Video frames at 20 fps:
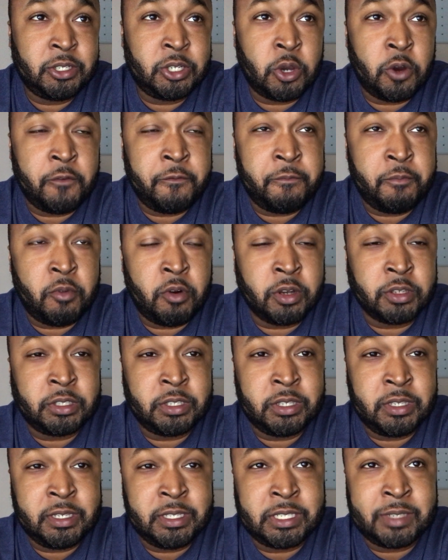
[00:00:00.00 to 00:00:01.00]
dove more
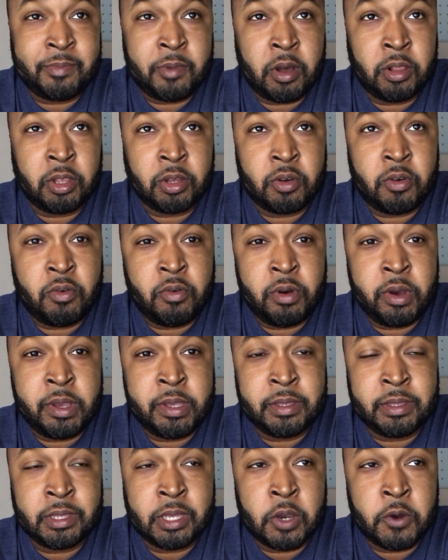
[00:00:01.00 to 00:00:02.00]
into these smaller
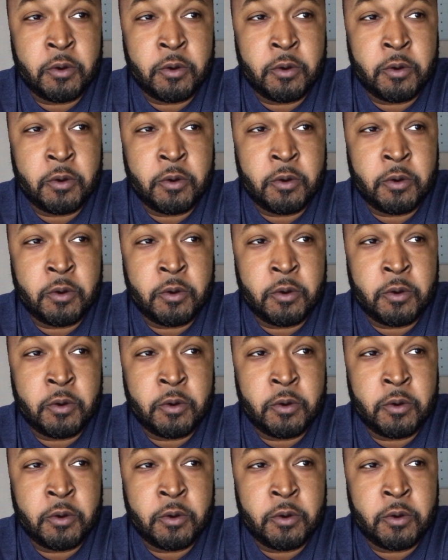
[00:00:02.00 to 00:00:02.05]
coins,